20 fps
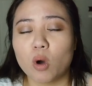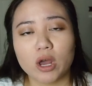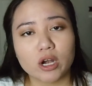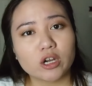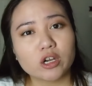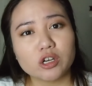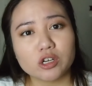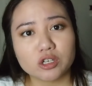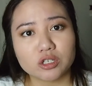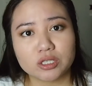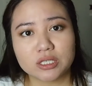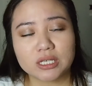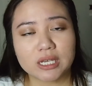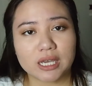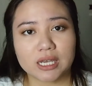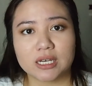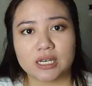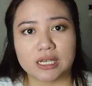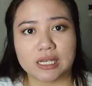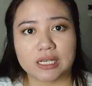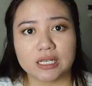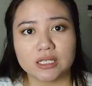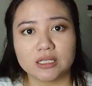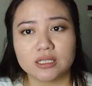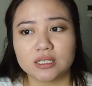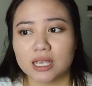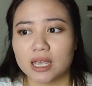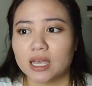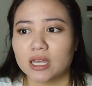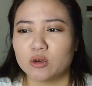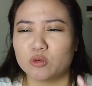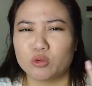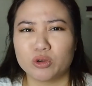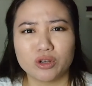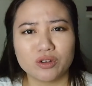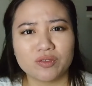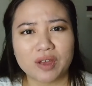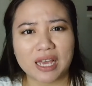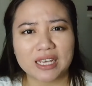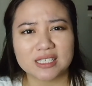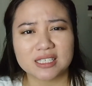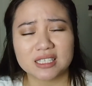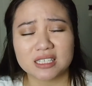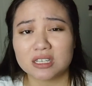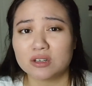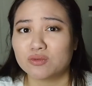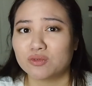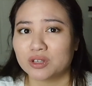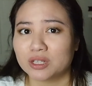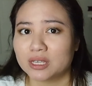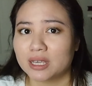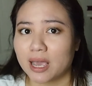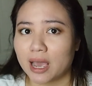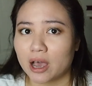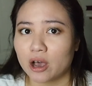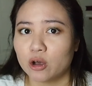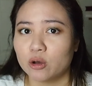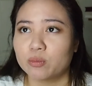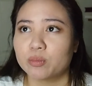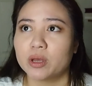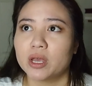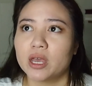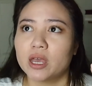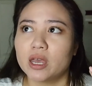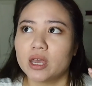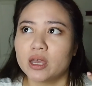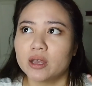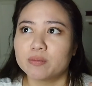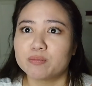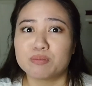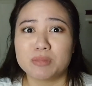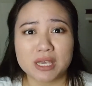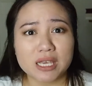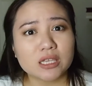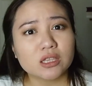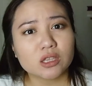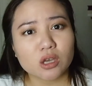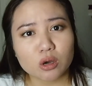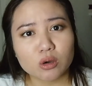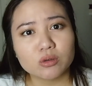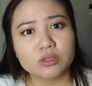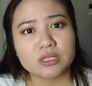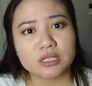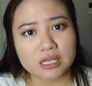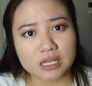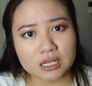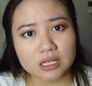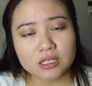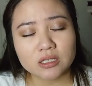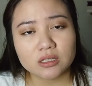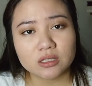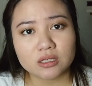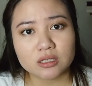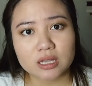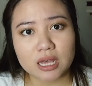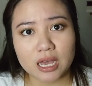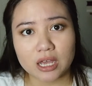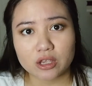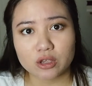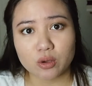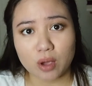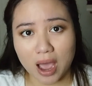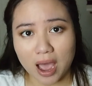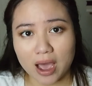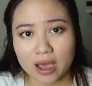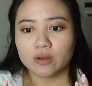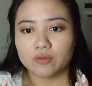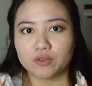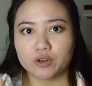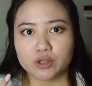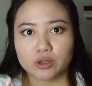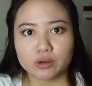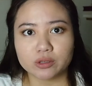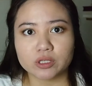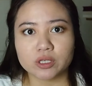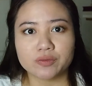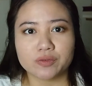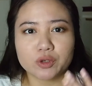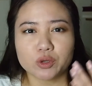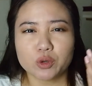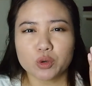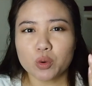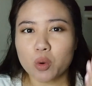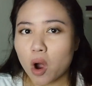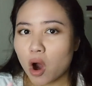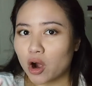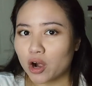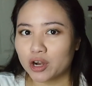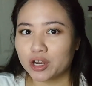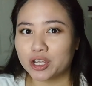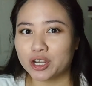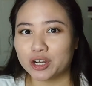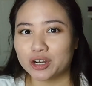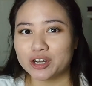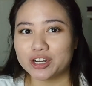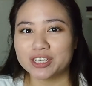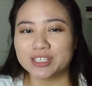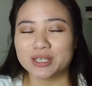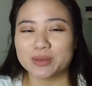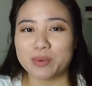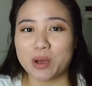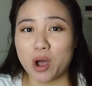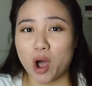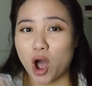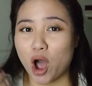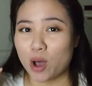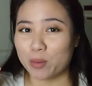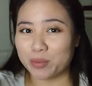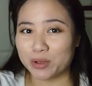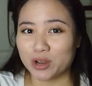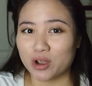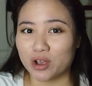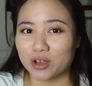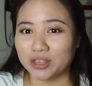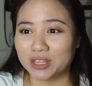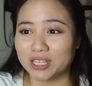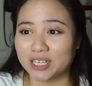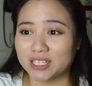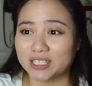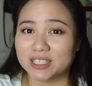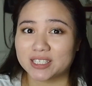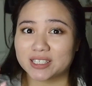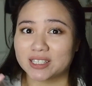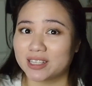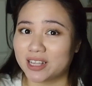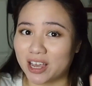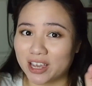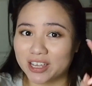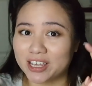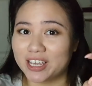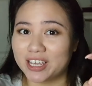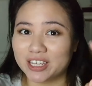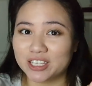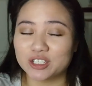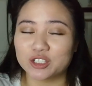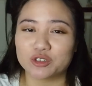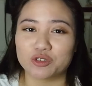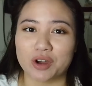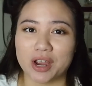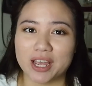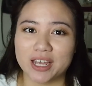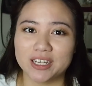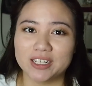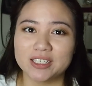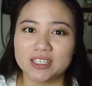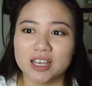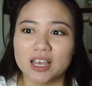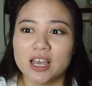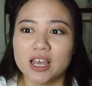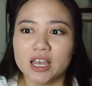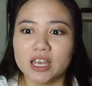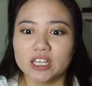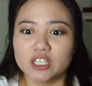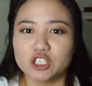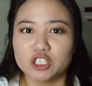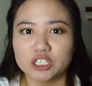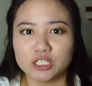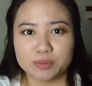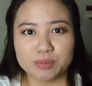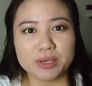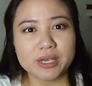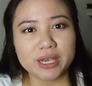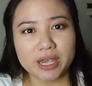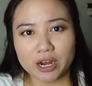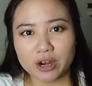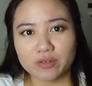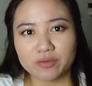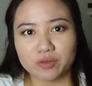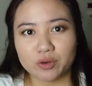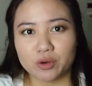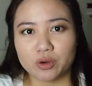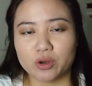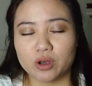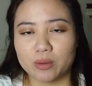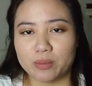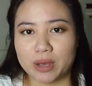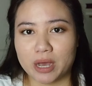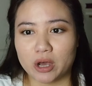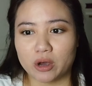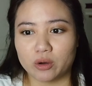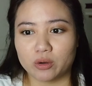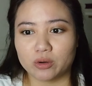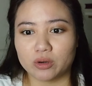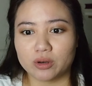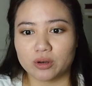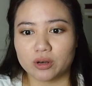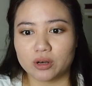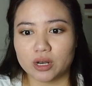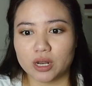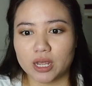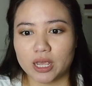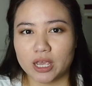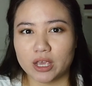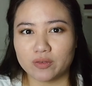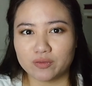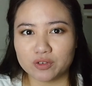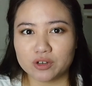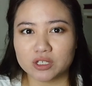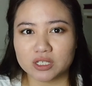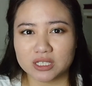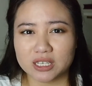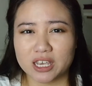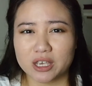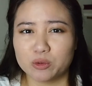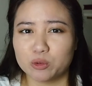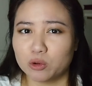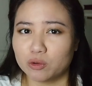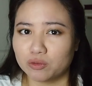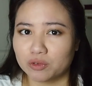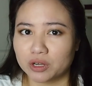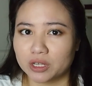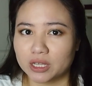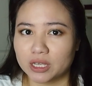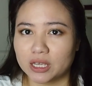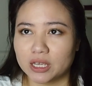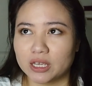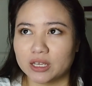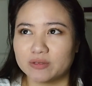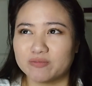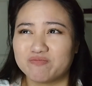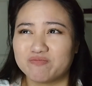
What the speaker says: are your skin needs, and will Vaseline really help meet those needs that you have. For those of you who are curious about hopping on this slugging trend, just be careful about if your skin will really